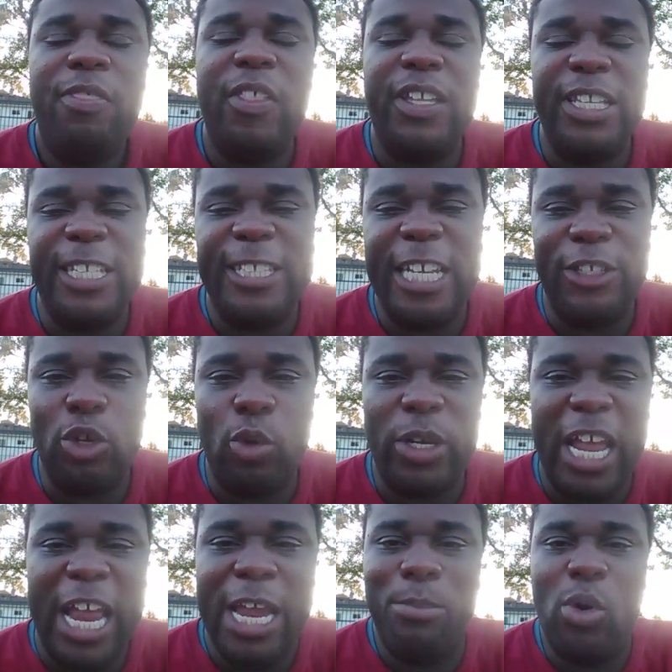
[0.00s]
the Nintendo
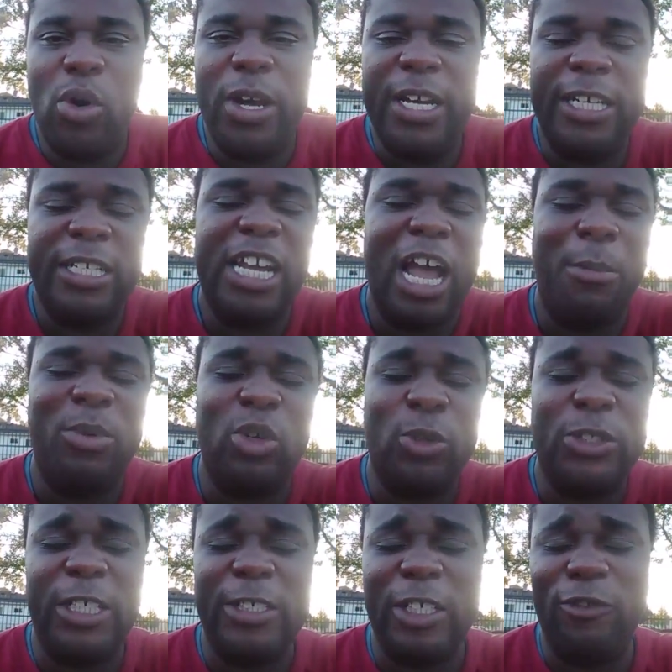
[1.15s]
Game Boy, and Commodore
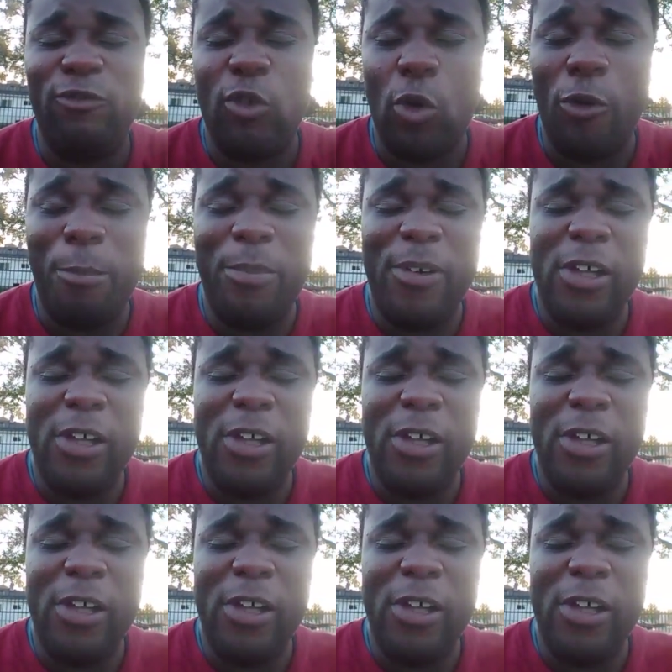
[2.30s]
64